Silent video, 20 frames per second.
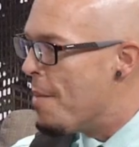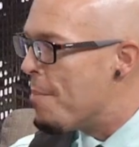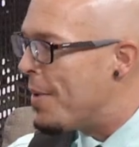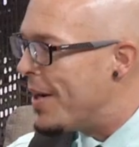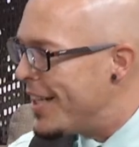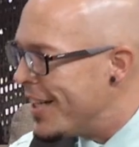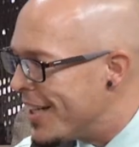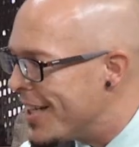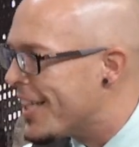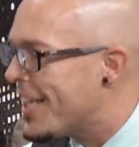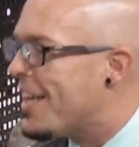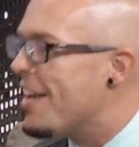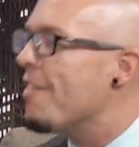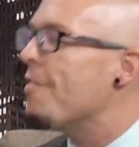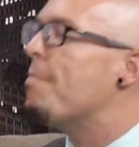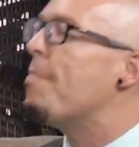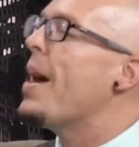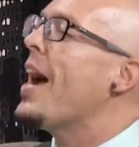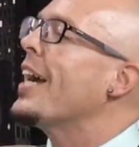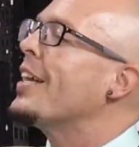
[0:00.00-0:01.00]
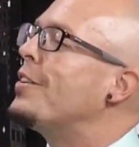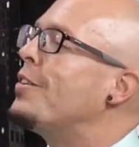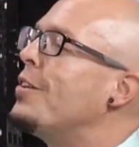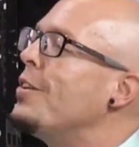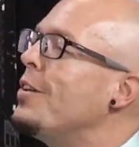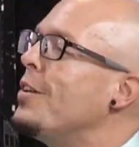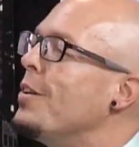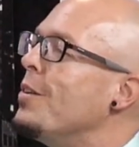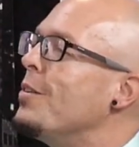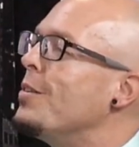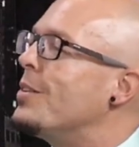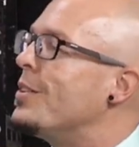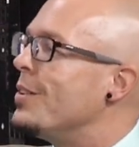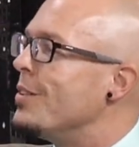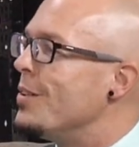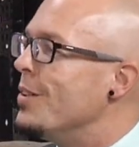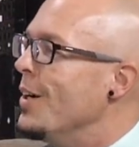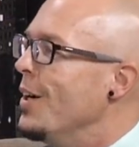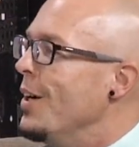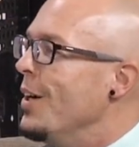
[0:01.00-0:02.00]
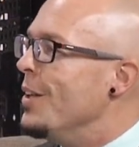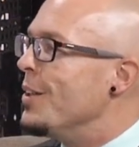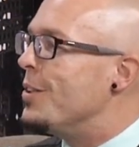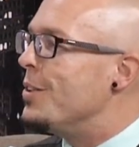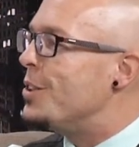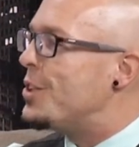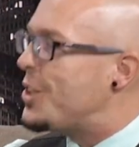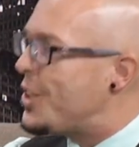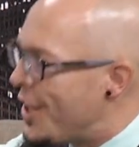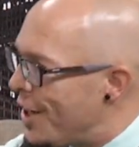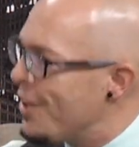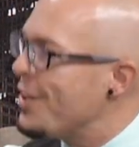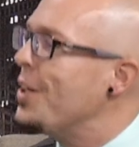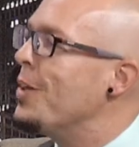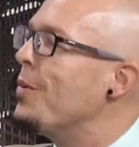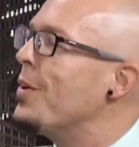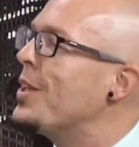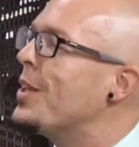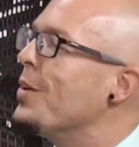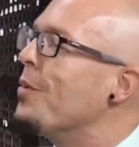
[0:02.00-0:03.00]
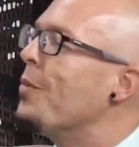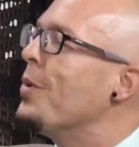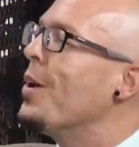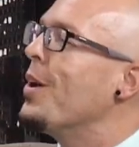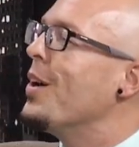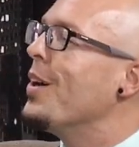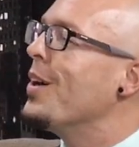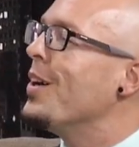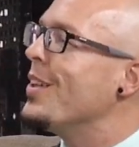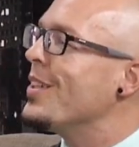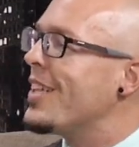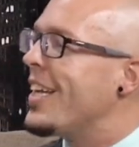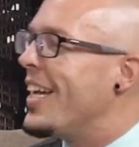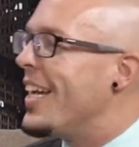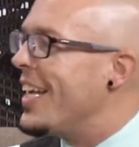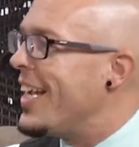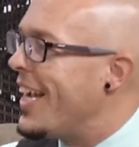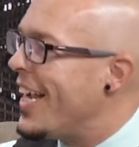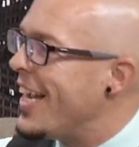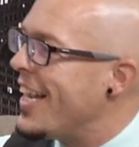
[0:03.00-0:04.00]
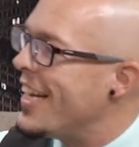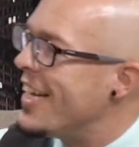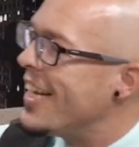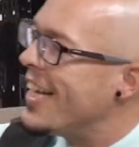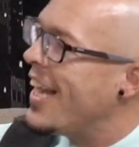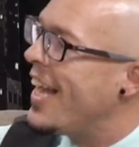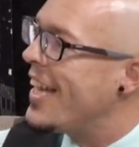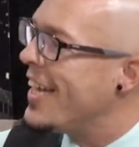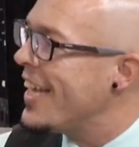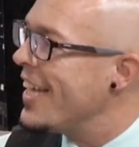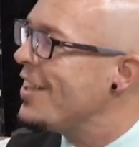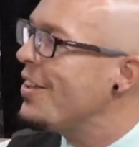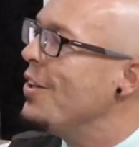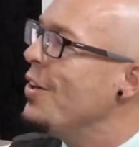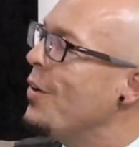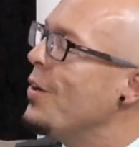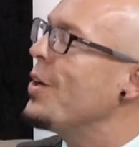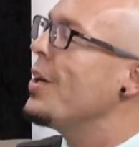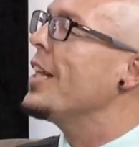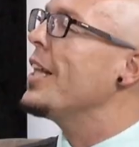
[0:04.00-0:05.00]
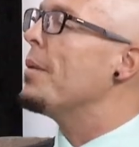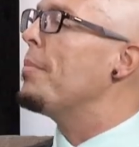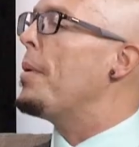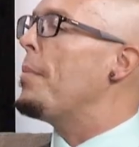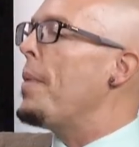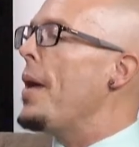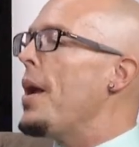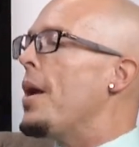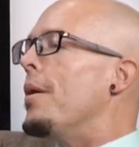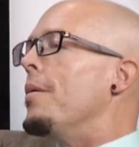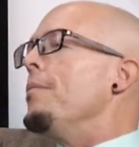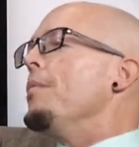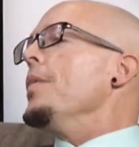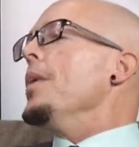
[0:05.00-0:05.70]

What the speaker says: my little give back to you, to share you with the world and get to know you a little bit better.